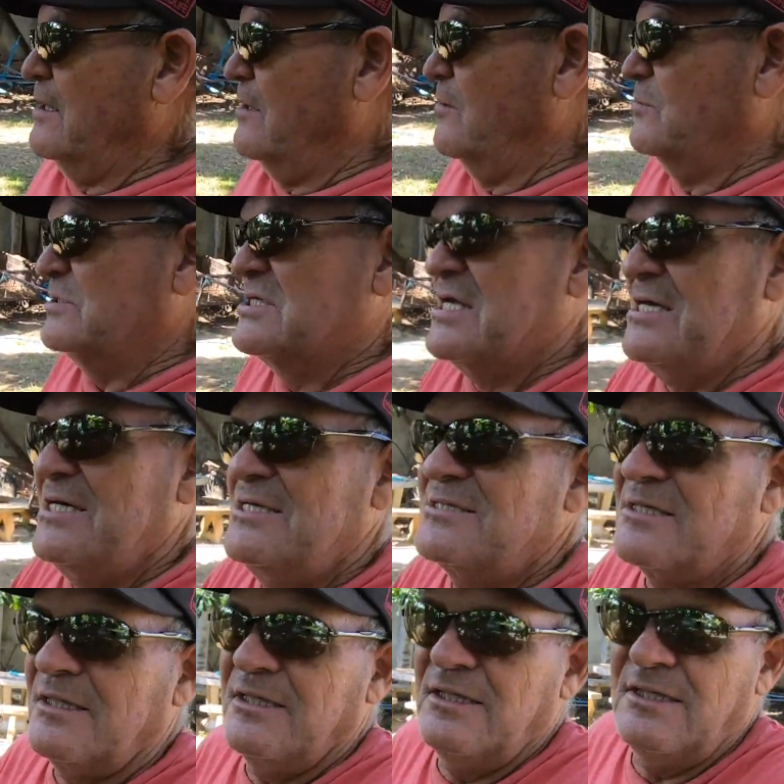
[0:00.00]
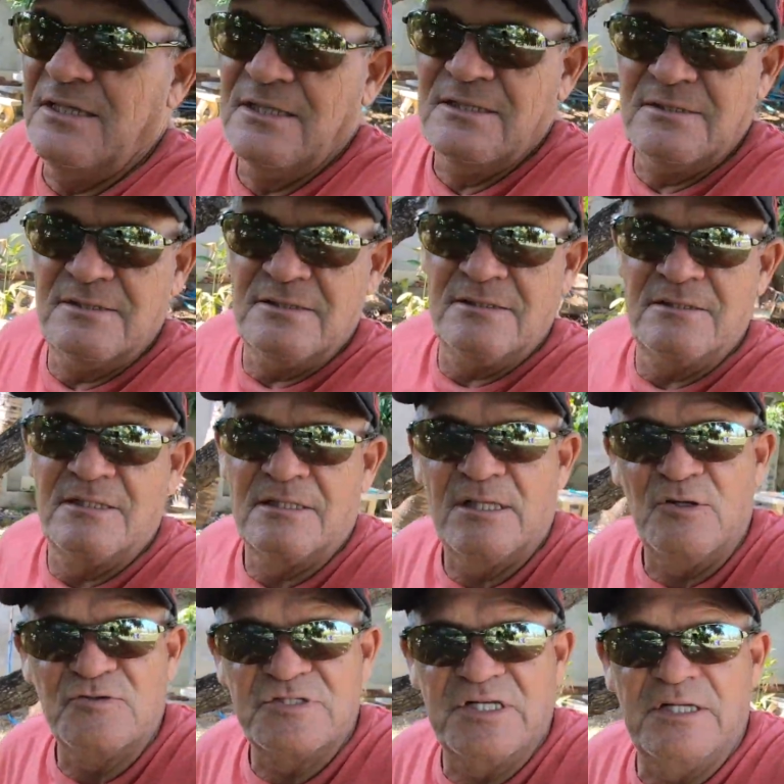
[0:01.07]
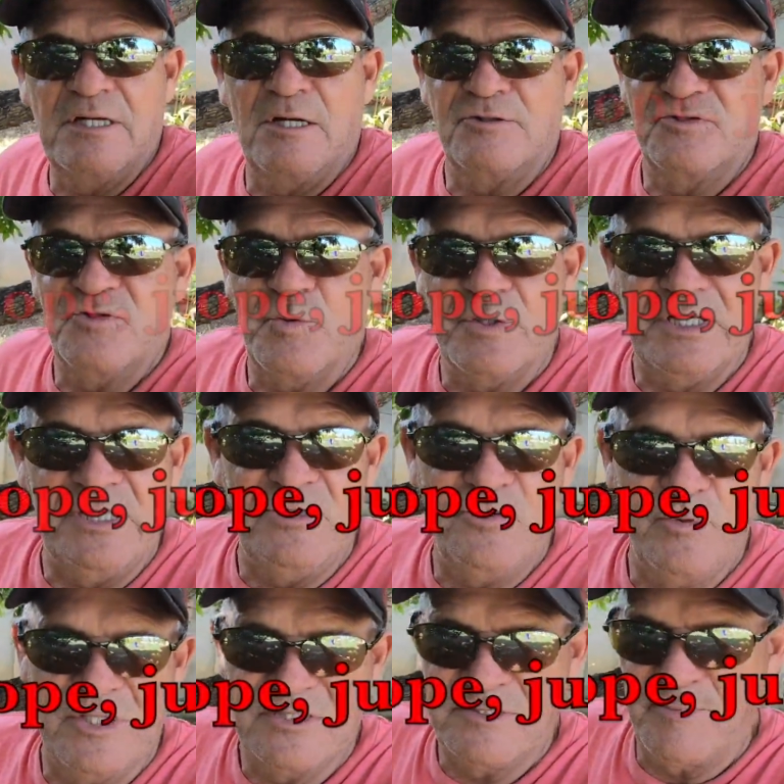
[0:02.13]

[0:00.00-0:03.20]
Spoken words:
was easily closing in on 20 US